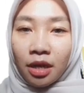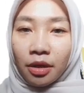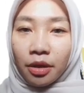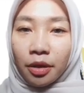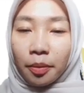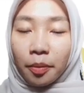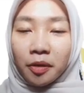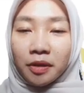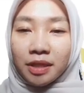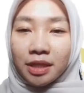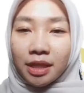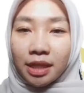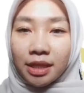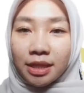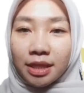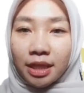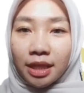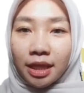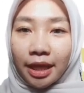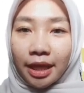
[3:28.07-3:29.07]
Remote
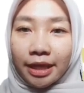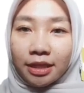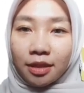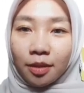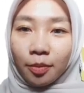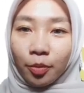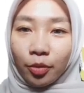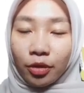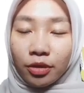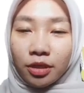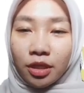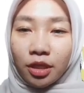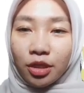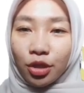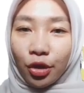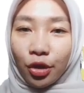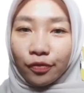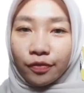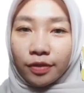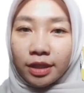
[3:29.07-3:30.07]
sensing is the process
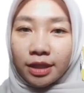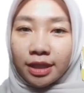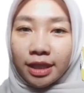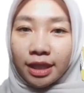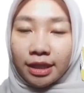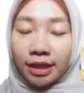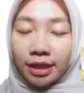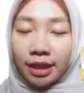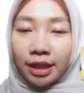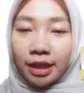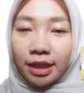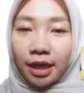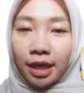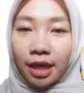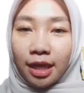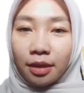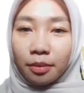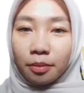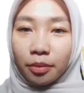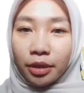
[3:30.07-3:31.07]
of detecting
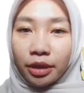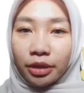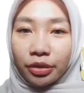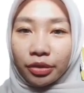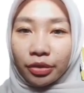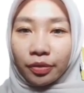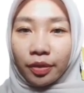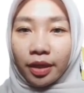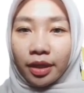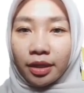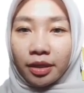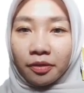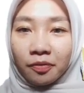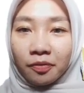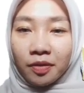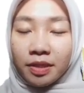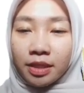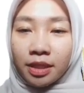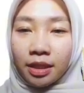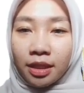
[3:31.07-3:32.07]
and monitoring the
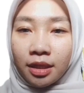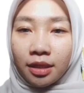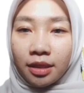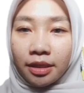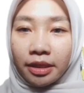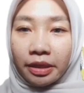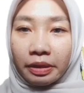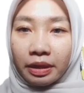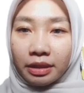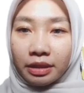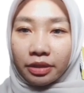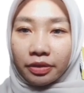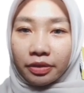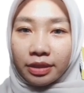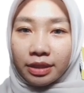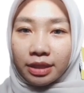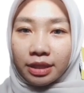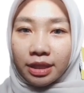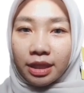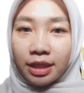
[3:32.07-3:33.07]
physical
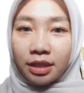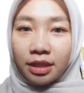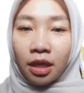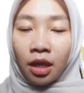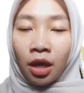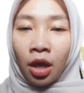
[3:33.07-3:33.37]
characteristics